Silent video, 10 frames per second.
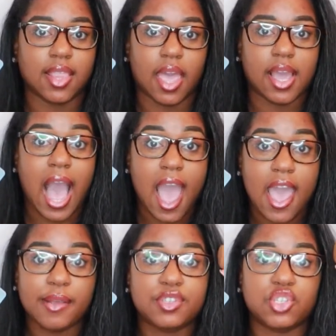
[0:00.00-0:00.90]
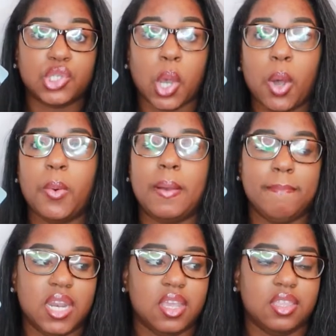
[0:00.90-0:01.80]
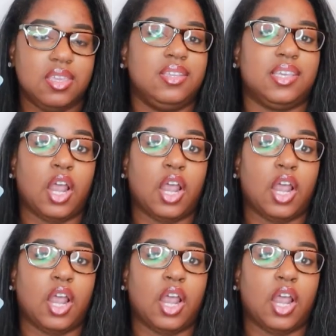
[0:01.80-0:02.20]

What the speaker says: Like, I have so many of these,